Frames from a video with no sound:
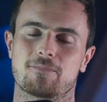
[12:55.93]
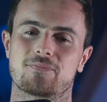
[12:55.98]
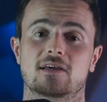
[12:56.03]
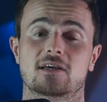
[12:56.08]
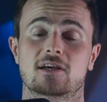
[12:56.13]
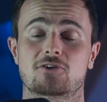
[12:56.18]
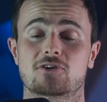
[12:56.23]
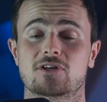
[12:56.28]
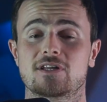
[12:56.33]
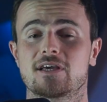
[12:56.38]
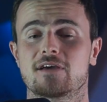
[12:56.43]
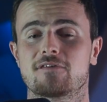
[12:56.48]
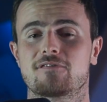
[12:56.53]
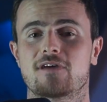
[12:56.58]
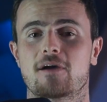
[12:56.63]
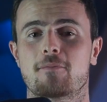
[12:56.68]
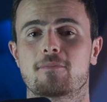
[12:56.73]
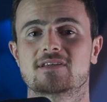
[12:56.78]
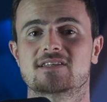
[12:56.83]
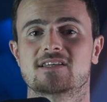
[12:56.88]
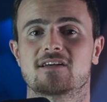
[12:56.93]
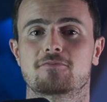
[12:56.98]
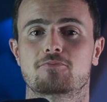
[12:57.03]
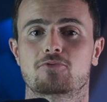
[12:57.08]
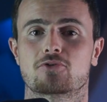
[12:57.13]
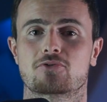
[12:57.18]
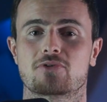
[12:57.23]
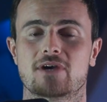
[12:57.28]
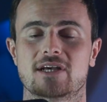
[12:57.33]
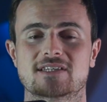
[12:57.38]
Currently I find myself
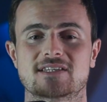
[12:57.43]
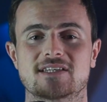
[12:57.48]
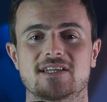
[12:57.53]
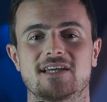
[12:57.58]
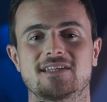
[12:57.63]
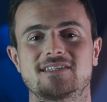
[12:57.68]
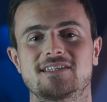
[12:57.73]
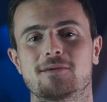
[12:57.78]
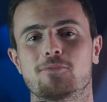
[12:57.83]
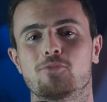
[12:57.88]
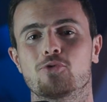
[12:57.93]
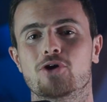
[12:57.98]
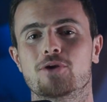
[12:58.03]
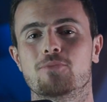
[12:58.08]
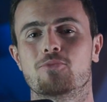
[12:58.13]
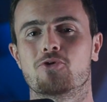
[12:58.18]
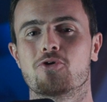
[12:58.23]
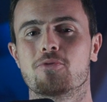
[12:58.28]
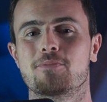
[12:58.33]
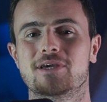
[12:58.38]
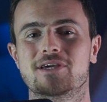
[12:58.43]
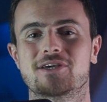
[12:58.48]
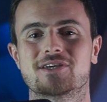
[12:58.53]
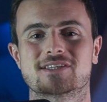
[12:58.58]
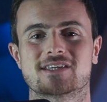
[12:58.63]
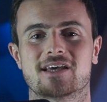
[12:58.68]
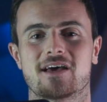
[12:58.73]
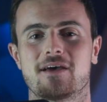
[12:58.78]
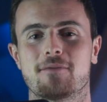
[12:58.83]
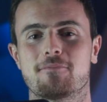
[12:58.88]
procrastinating more and more
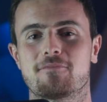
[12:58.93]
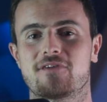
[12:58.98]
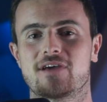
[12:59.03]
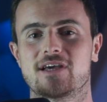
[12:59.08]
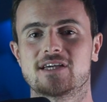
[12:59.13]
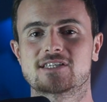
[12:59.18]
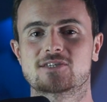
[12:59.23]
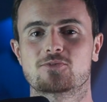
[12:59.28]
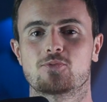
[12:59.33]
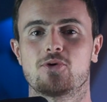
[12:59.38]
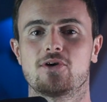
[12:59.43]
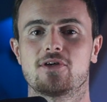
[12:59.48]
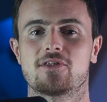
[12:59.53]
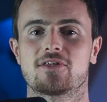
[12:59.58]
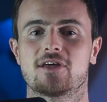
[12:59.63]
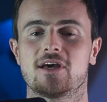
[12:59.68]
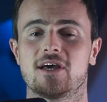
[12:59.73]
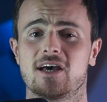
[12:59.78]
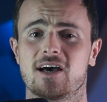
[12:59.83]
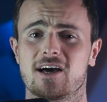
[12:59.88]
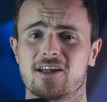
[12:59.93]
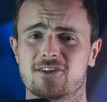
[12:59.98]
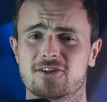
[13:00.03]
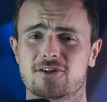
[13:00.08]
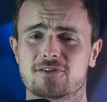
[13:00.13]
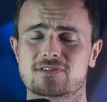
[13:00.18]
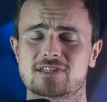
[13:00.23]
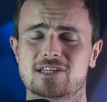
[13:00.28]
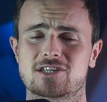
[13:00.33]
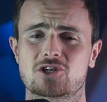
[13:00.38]
because I am faced with a lot
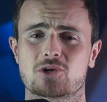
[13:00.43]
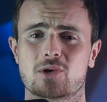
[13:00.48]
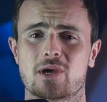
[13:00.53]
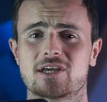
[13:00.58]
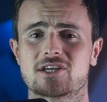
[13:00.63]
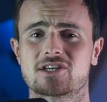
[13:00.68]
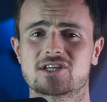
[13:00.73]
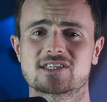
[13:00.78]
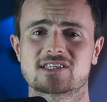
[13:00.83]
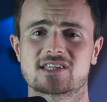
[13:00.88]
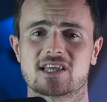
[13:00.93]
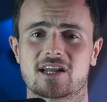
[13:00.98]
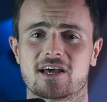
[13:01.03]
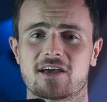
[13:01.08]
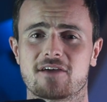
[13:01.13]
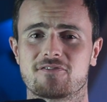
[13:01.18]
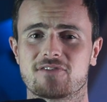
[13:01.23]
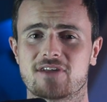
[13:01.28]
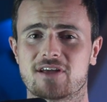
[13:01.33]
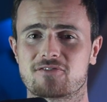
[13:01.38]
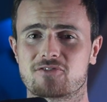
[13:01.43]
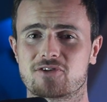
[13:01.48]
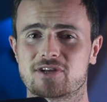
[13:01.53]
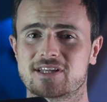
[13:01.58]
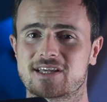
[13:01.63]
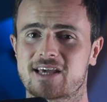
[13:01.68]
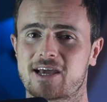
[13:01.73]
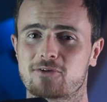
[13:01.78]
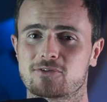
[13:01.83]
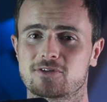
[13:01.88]
of situations that I have never
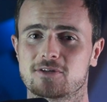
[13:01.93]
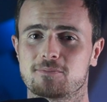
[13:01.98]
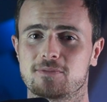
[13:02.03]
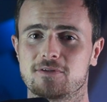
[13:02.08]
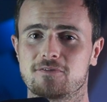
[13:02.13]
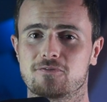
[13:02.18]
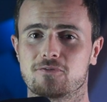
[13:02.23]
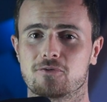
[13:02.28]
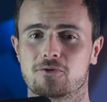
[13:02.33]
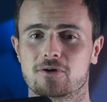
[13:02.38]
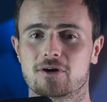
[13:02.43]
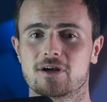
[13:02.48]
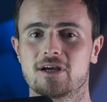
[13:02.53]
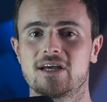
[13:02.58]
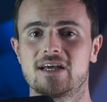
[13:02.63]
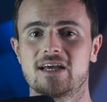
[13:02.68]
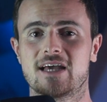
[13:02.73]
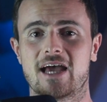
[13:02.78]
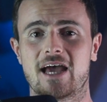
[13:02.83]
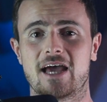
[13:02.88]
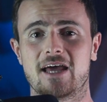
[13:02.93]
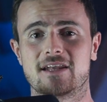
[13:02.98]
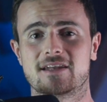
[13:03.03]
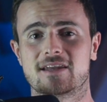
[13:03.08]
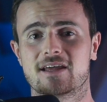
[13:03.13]
encountered before and